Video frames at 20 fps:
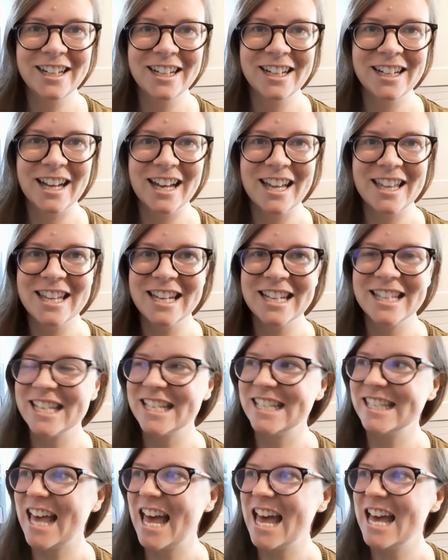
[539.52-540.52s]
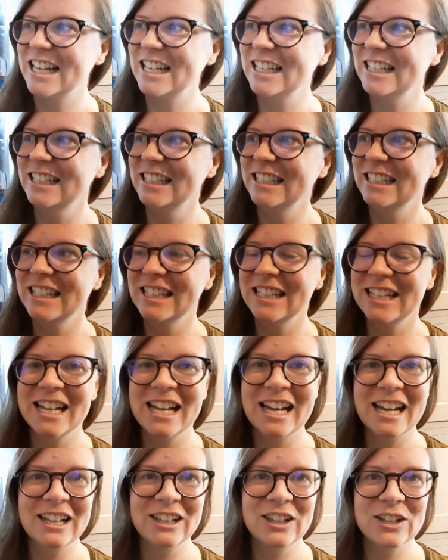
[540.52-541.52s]
I think this egg
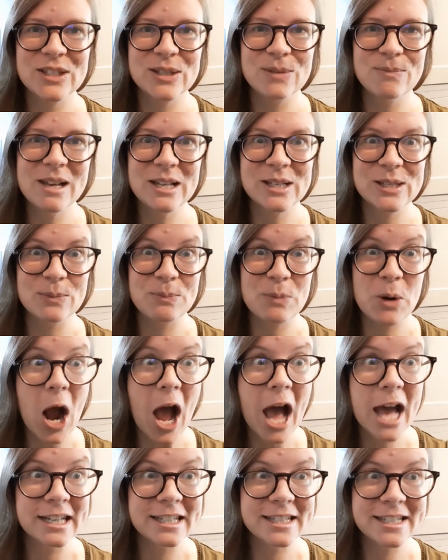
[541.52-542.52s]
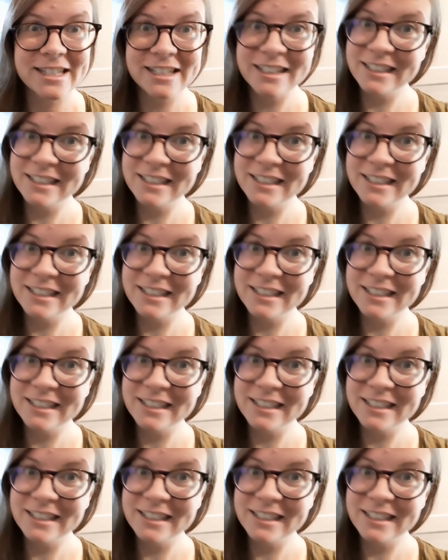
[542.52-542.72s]
looks a bit surprised.